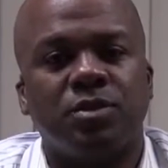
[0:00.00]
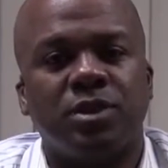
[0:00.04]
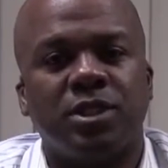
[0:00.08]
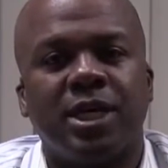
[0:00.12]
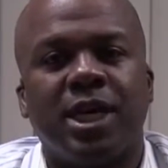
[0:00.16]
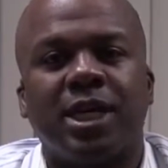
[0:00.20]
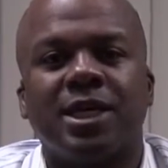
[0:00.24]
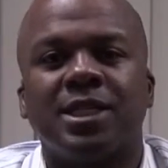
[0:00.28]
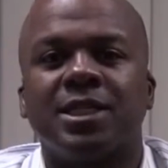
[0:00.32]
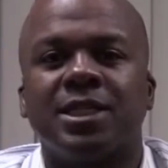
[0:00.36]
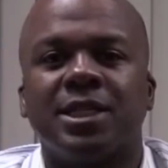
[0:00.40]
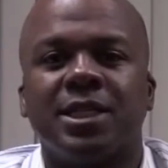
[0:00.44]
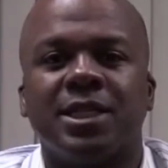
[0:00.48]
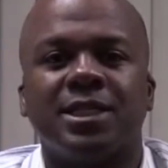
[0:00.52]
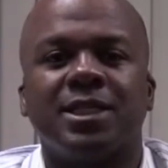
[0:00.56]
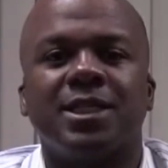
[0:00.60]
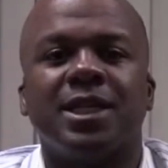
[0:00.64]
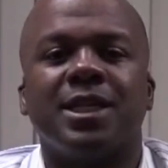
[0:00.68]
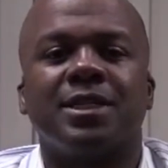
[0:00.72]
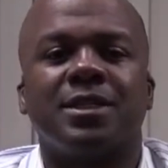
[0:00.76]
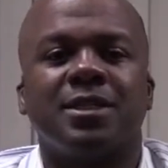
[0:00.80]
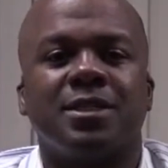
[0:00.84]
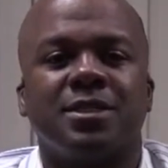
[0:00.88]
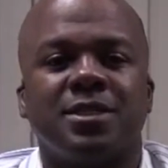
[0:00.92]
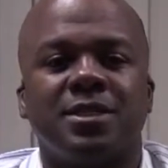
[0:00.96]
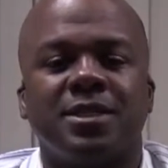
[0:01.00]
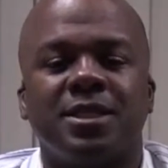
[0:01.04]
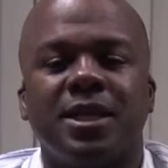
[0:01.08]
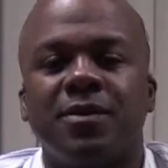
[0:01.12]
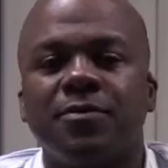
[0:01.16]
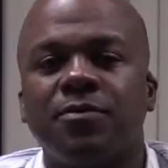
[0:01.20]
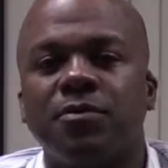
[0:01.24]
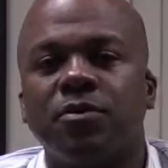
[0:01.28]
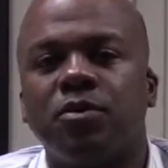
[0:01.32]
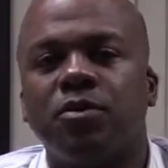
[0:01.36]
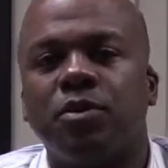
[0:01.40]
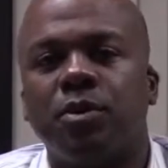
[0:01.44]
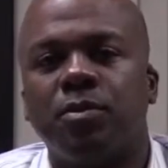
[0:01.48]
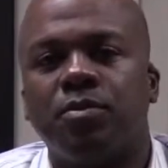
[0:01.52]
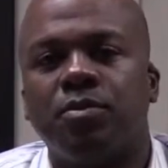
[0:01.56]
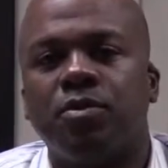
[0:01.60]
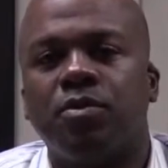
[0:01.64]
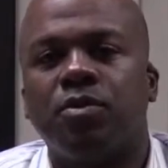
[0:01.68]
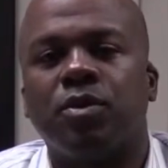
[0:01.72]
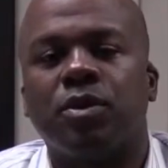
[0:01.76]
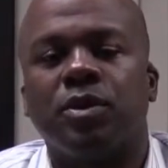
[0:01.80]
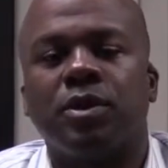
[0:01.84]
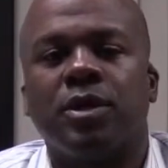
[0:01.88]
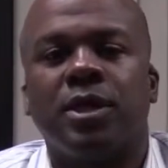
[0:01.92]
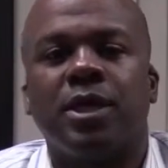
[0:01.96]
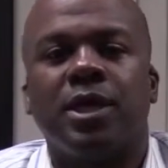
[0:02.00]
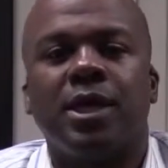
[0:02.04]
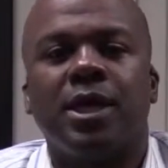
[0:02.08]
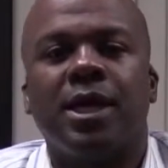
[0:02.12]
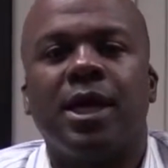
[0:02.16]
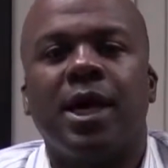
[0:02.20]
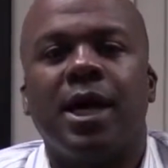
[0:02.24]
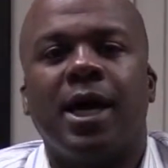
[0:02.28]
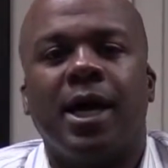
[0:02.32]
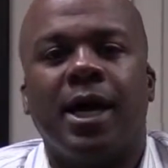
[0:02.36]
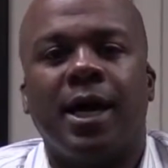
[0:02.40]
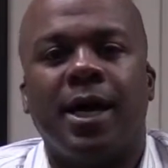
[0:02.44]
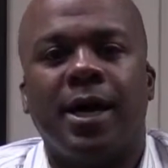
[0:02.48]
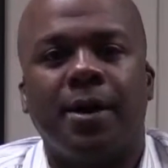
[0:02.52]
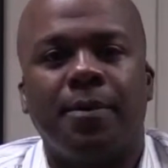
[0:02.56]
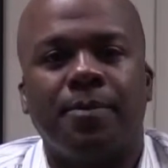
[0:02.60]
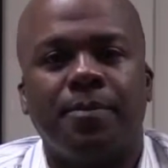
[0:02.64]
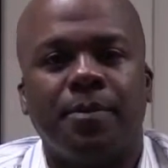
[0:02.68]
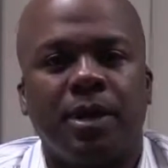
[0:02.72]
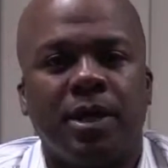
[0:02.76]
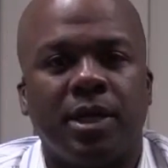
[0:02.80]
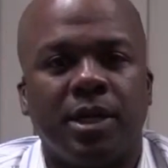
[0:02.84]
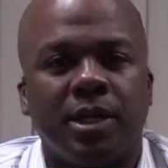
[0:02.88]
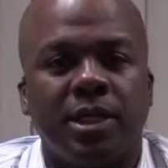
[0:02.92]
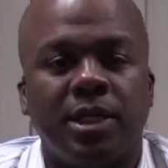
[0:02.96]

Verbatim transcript: which actually assesses several important um,